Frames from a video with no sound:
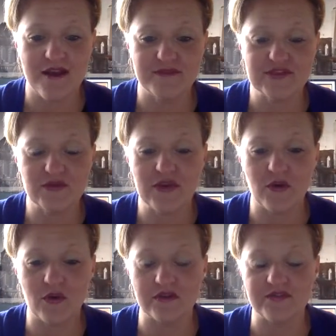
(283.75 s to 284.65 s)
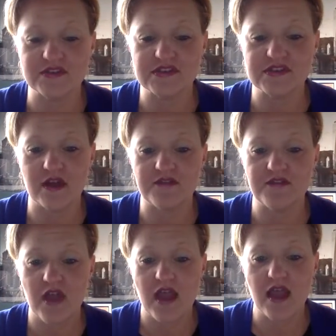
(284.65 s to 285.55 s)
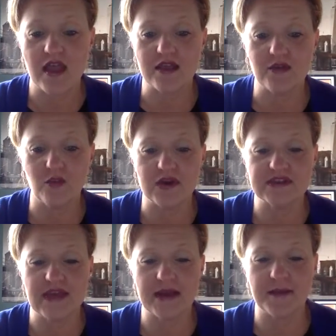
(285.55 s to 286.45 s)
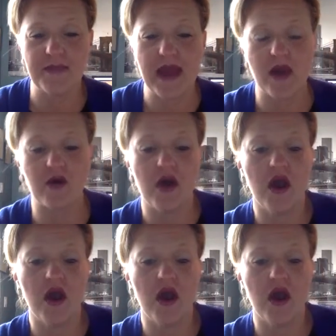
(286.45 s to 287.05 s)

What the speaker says: doing all of this stuff. And what is that about?